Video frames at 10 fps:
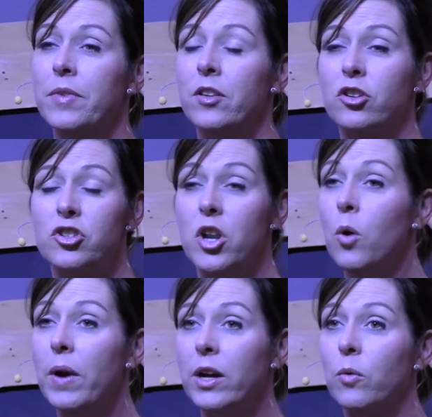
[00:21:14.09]
There's
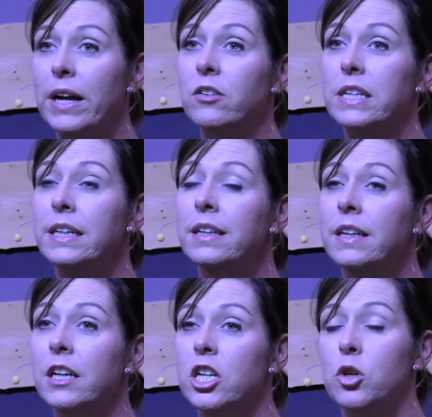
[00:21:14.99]
no way around it.
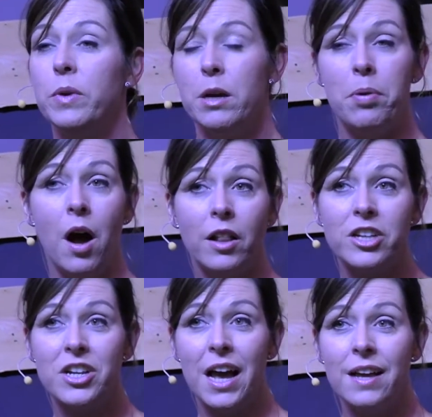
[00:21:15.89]
Do we
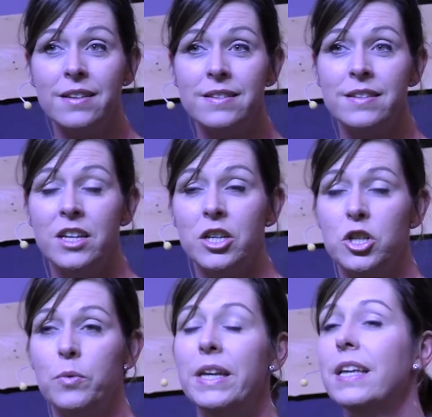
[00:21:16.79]
apologize?
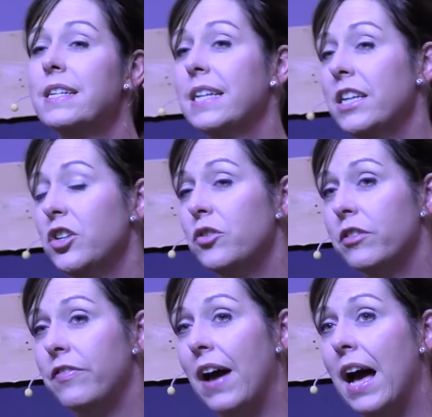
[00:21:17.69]
Do we continue
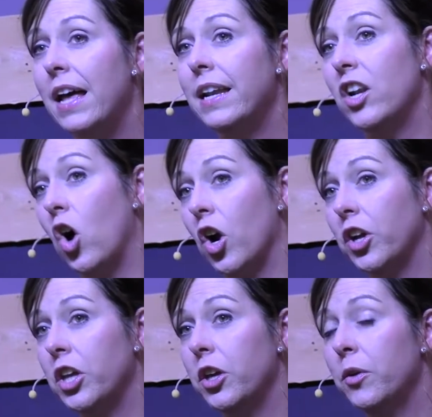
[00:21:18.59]
to fight and
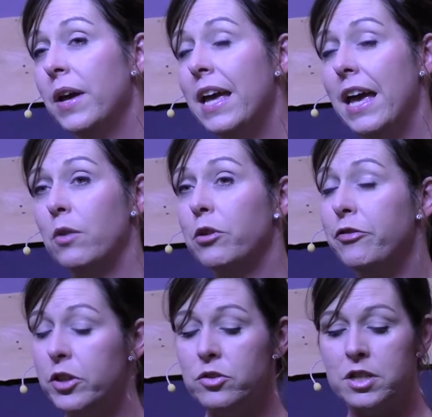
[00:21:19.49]
argue and
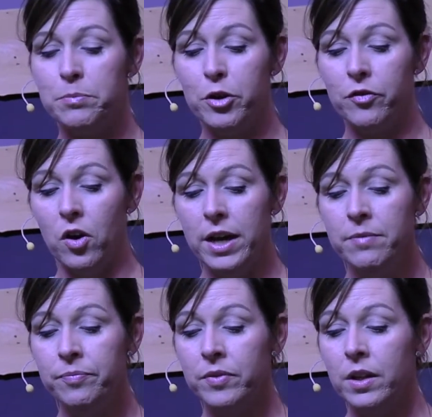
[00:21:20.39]
refuse to move
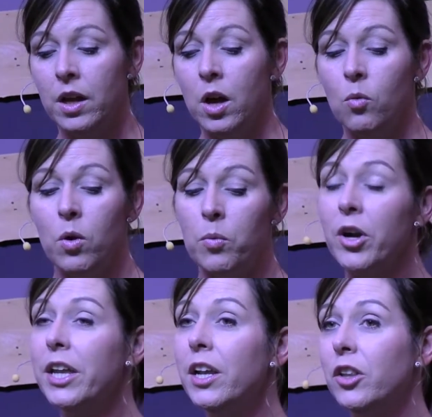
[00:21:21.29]
on? Well, we're
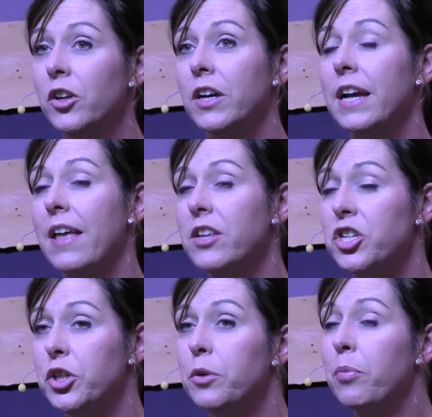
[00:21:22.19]
going to look at the
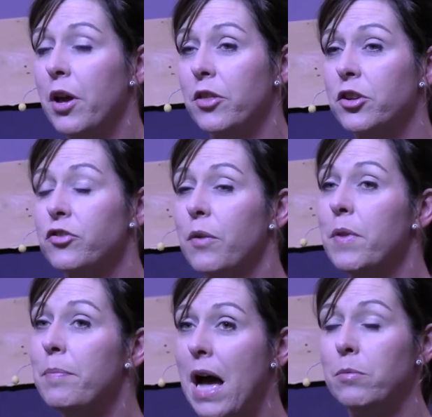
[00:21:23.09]
two brothers from
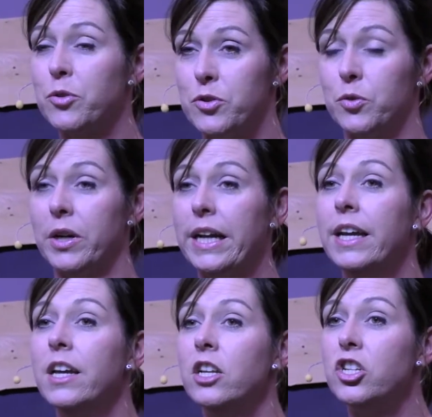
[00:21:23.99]
the Bible story,
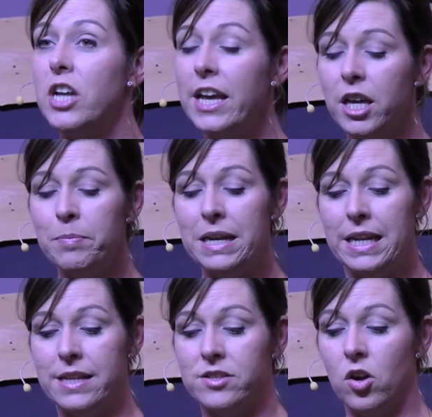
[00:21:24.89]
Jacob and
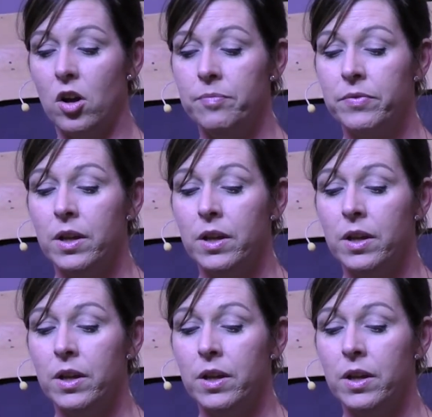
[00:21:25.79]
Esau.